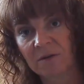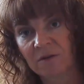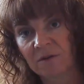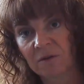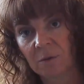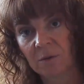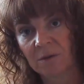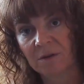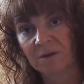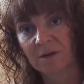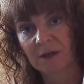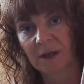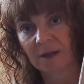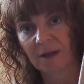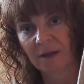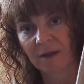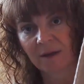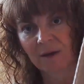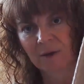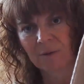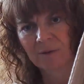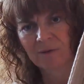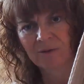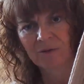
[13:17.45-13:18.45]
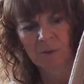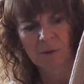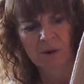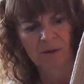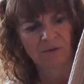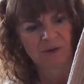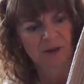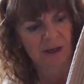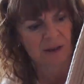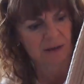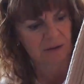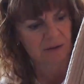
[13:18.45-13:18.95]
this twin set. I think it was
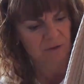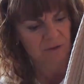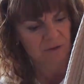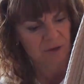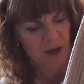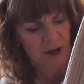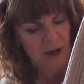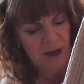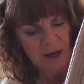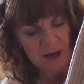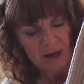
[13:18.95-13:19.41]
$12.